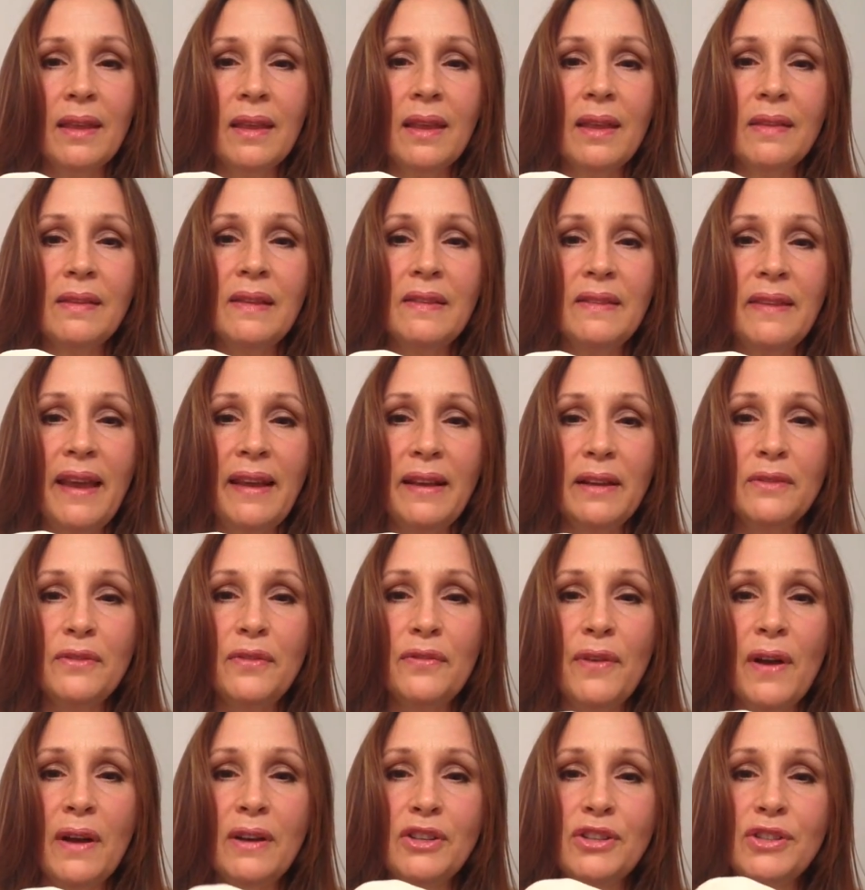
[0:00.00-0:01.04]
The second
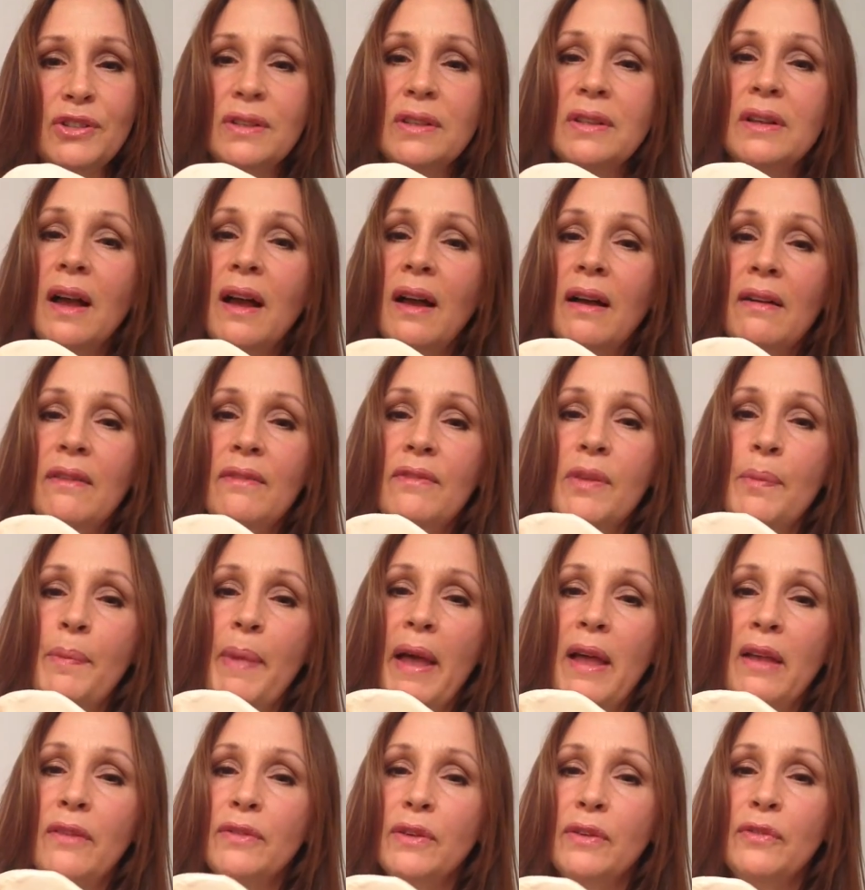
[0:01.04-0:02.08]
function of the
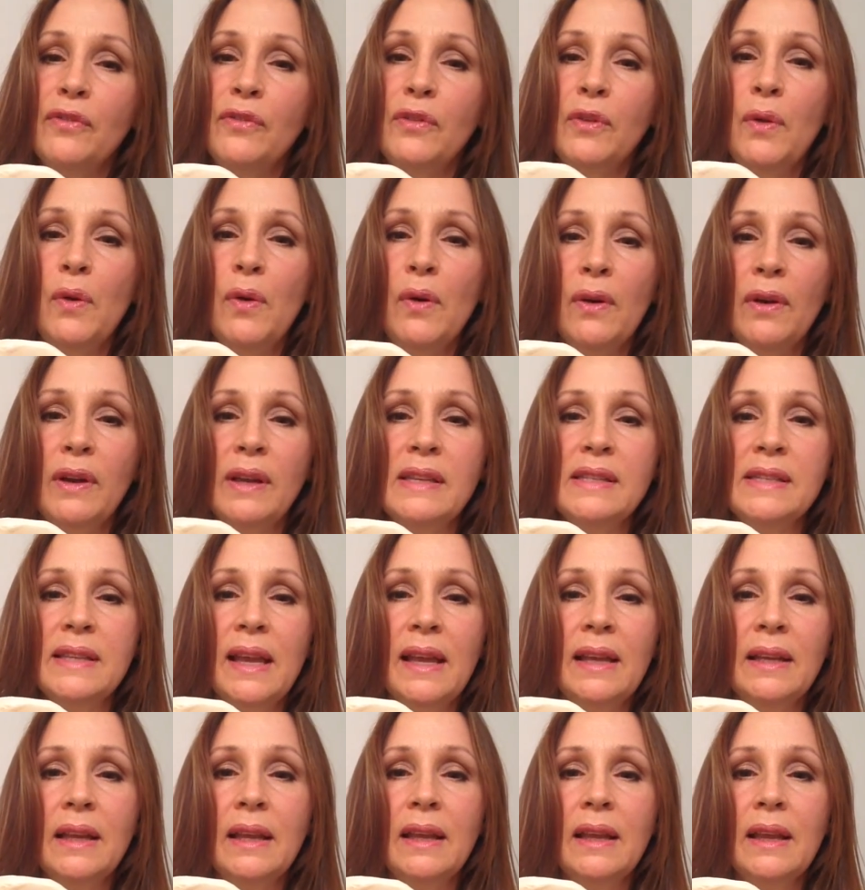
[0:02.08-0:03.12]
pelvic floor is
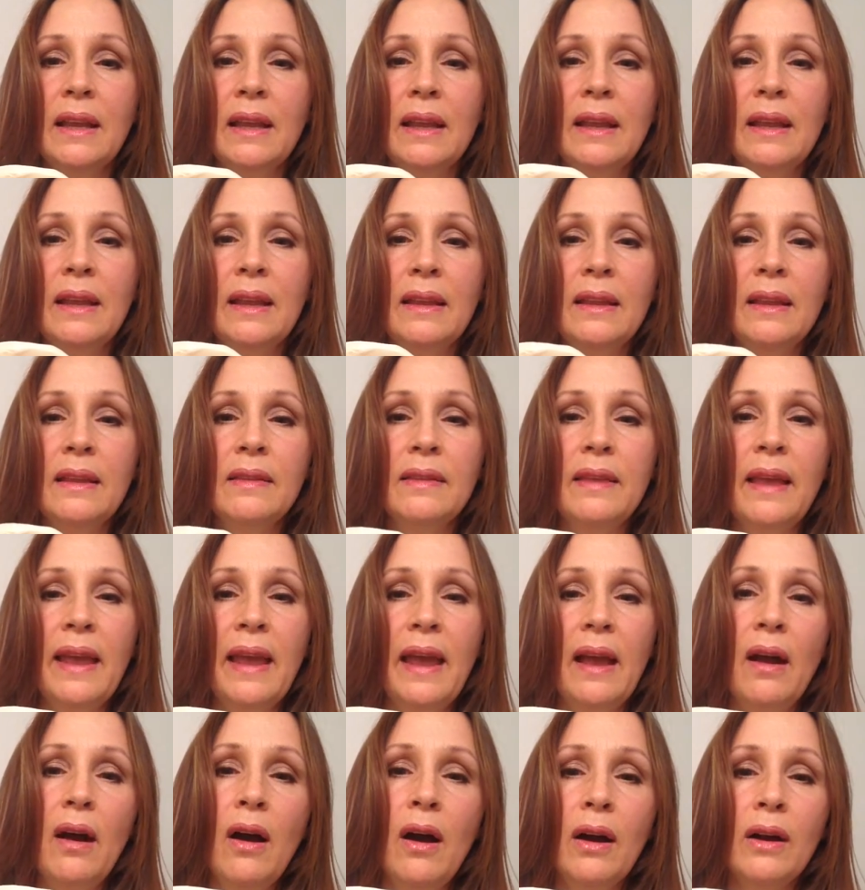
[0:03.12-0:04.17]
that they
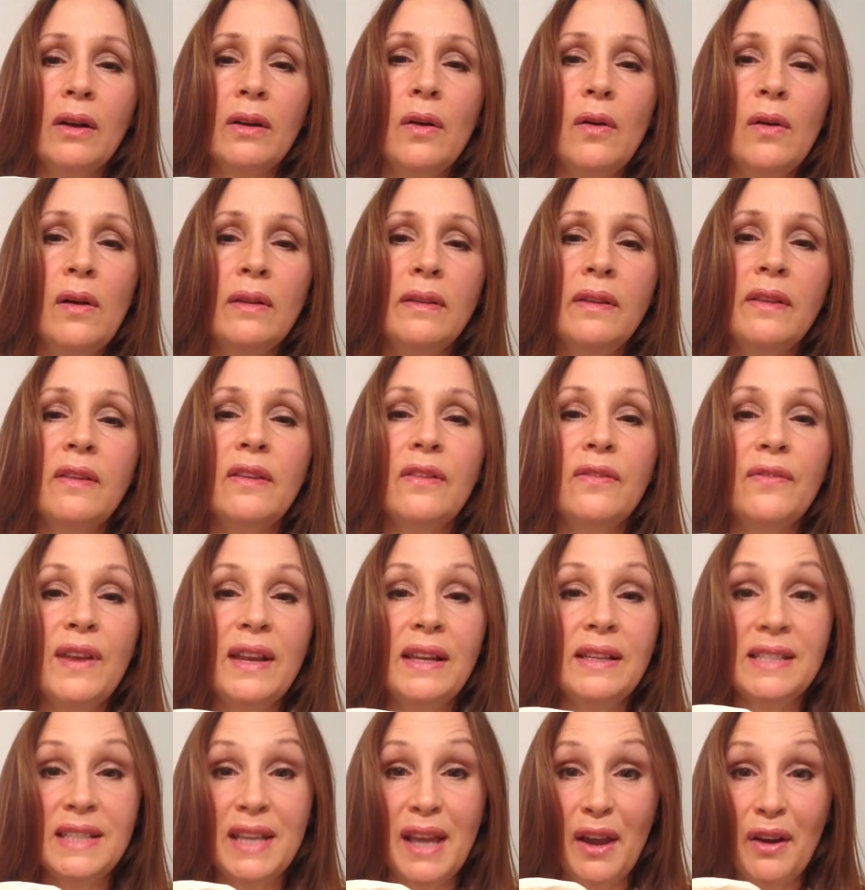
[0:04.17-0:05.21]
are called
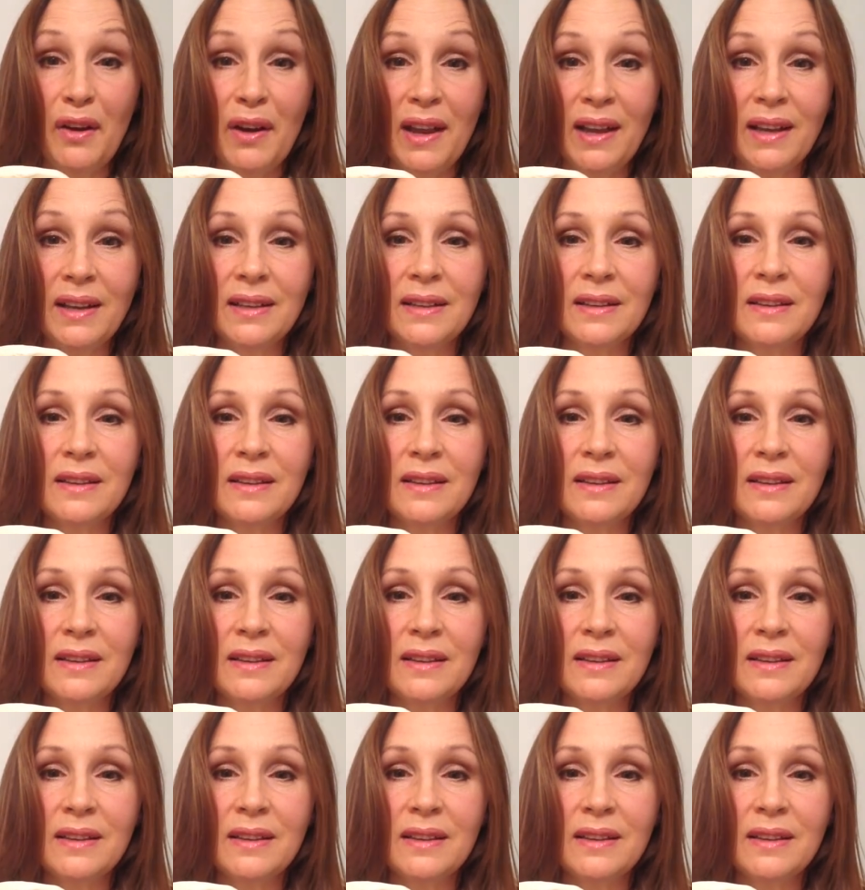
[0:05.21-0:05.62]
sphincteric,